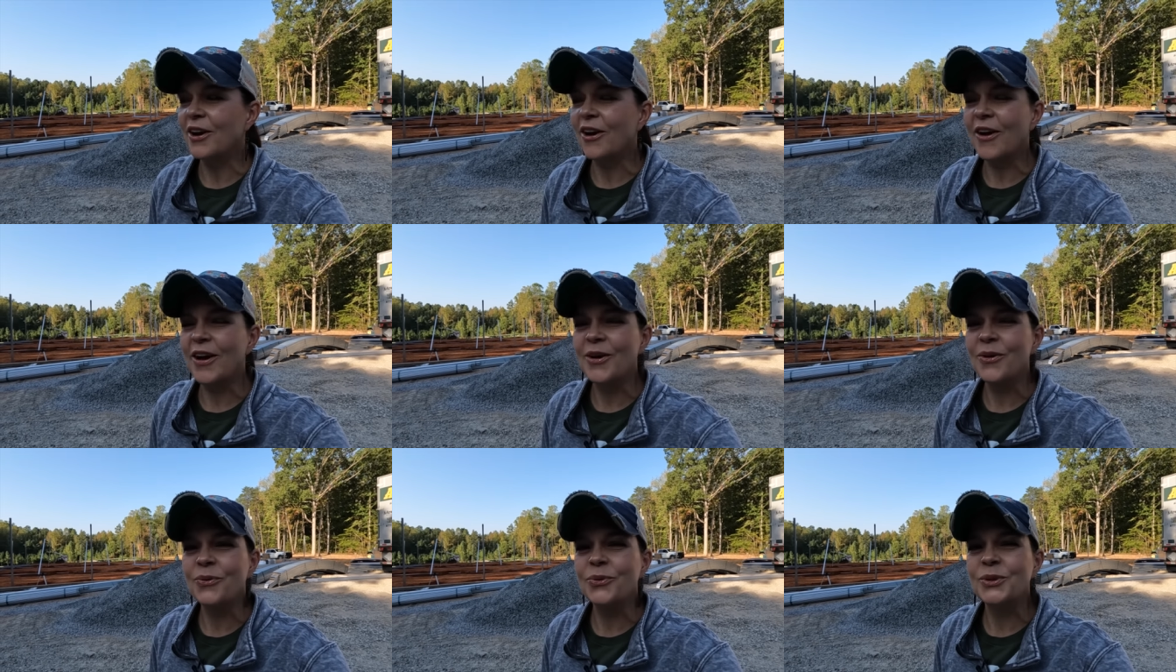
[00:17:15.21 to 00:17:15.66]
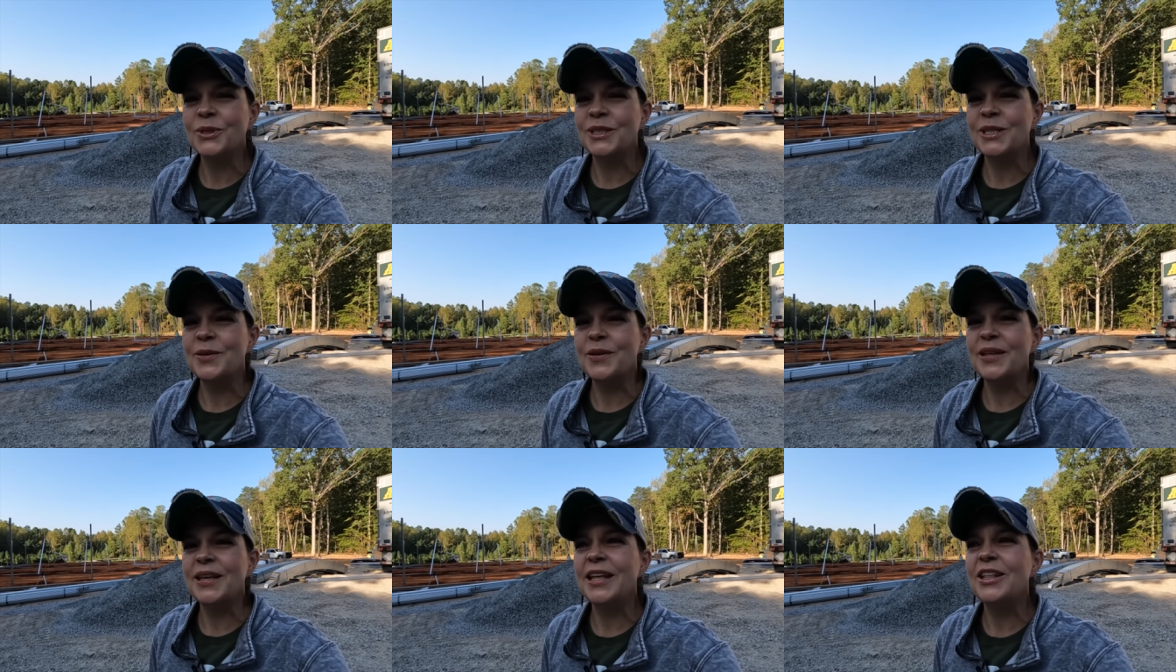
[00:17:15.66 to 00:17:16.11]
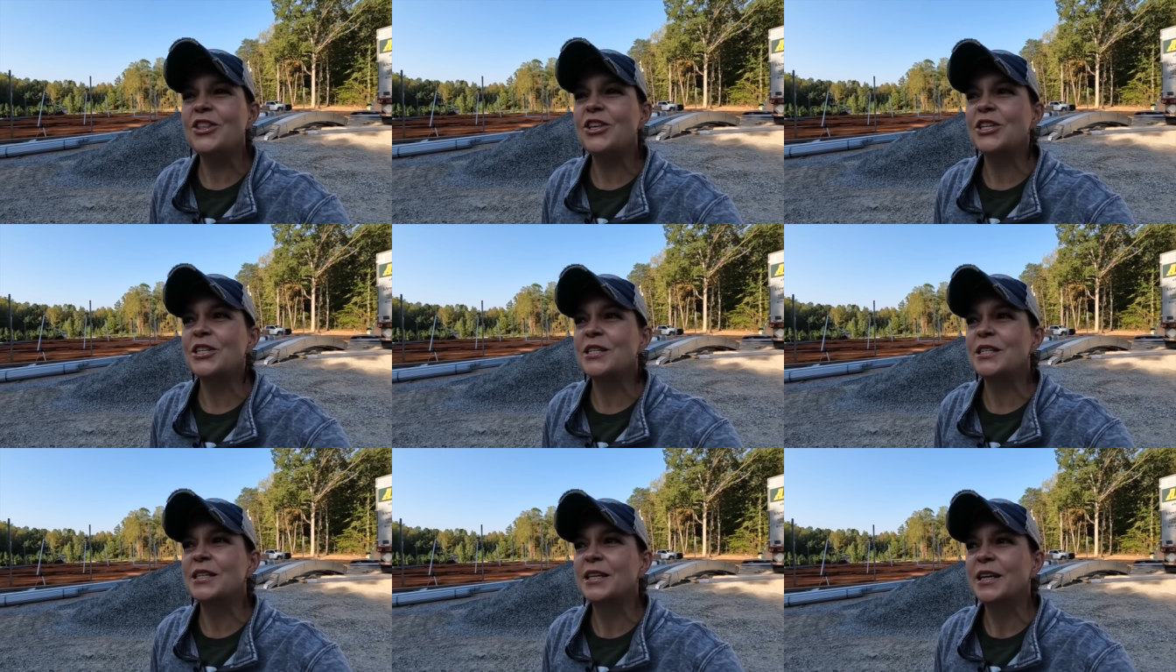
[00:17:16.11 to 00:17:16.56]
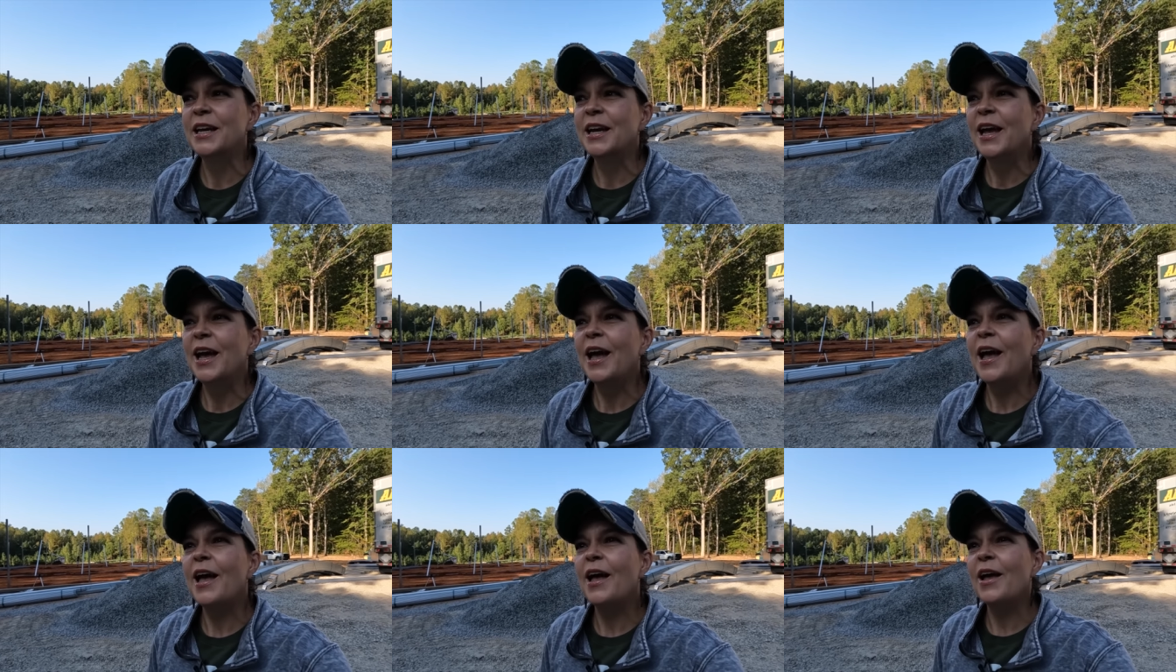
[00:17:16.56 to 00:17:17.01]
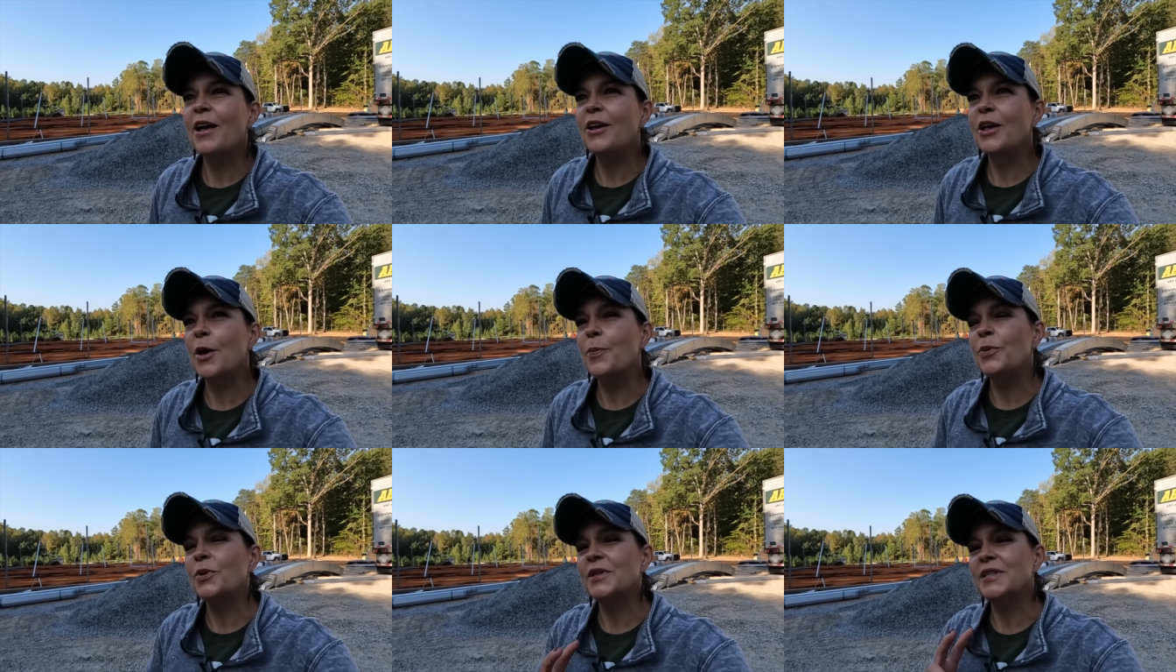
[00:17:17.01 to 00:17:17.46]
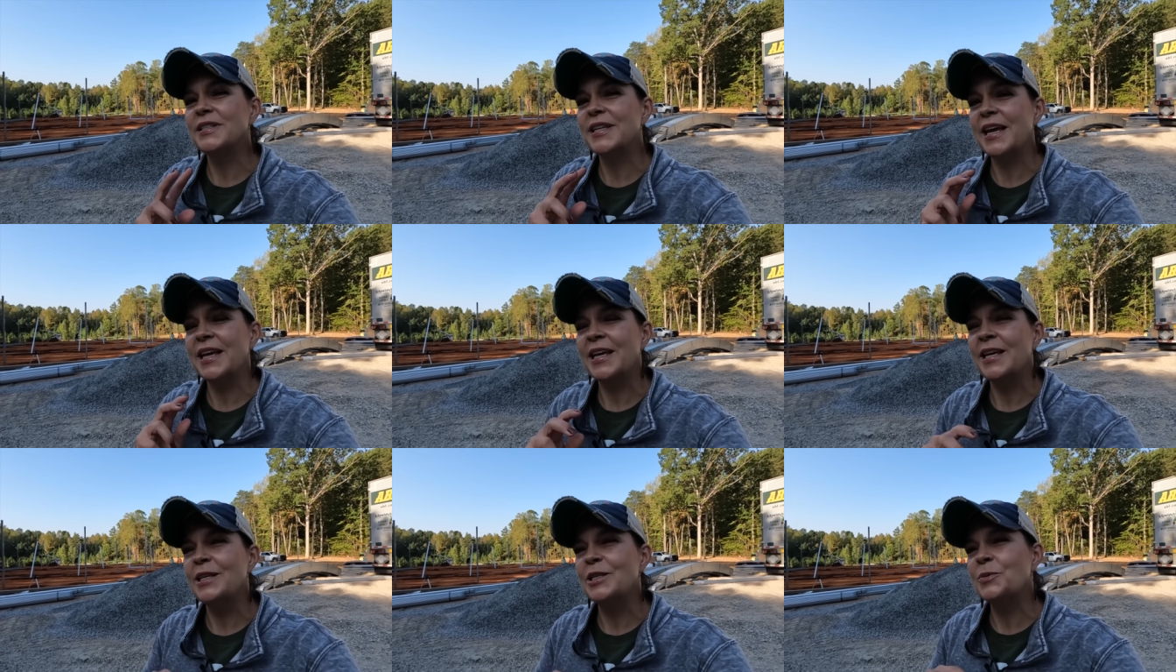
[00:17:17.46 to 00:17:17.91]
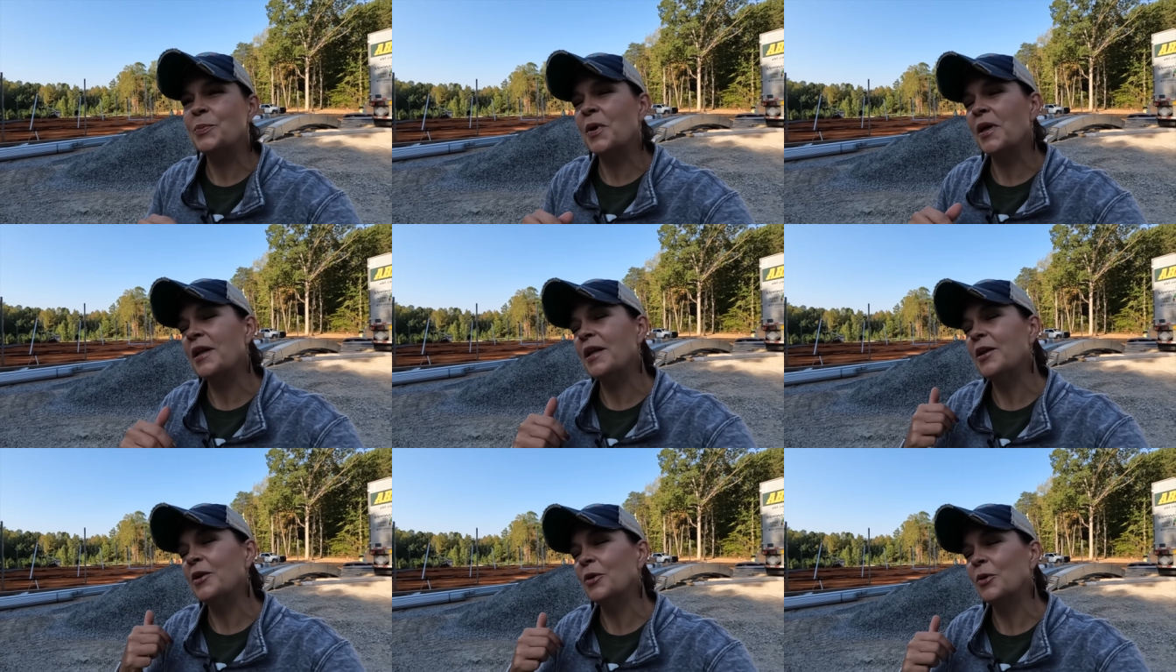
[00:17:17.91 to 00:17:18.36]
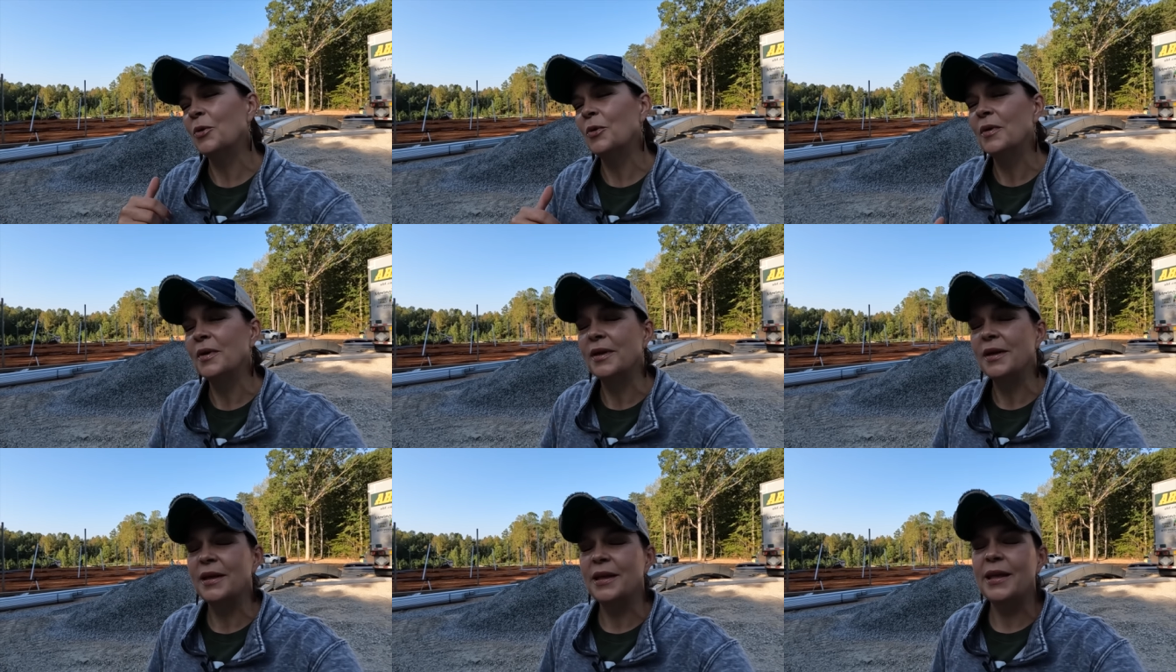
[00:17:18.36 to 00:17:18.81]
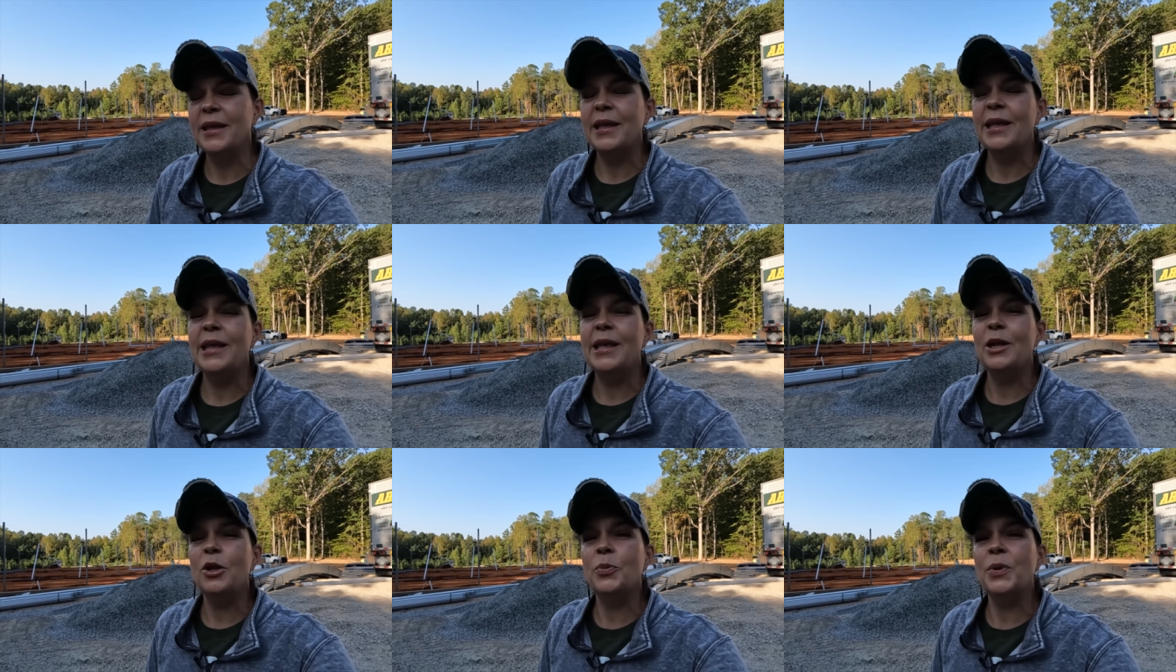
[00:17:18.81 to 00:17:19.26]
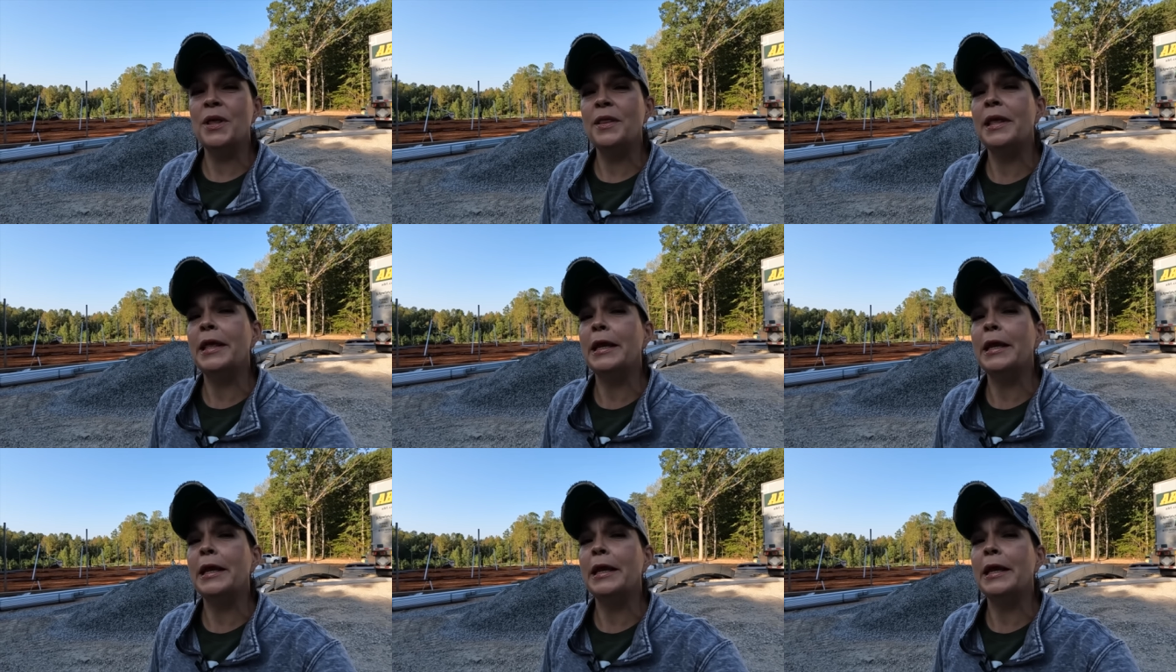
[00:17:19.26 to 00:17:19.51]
All right, we'll see in just a couple of seconds, but it'll be